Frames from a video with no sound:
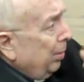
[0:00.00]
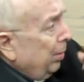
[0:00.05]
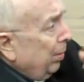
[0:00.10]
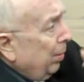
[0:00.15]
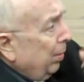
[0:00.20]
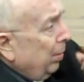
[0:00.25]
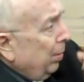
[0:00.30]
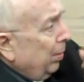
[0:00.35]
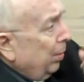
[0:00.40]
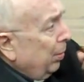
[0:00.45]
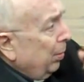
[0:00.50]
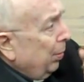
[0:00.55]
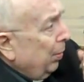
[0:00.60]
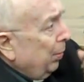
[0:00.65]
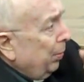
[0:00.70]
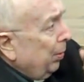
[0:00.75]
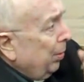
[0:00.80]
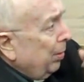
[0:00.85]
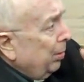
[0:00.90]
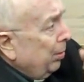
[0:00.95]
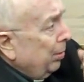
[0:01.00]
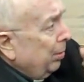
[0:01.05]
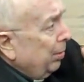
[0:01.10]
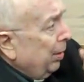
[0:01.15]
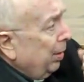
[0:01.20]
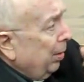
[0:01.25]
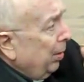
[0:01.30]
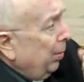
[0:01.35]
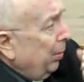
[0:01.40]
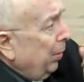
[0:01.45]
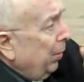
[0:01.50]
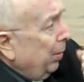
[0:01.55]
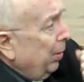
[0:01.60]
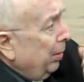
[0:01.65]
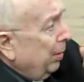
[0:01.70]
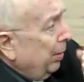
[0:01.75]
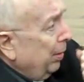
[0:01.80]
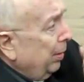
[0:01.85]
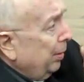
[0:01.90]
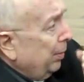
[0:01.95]
or group of persons, a
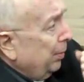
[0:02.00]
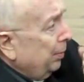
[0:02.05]
community.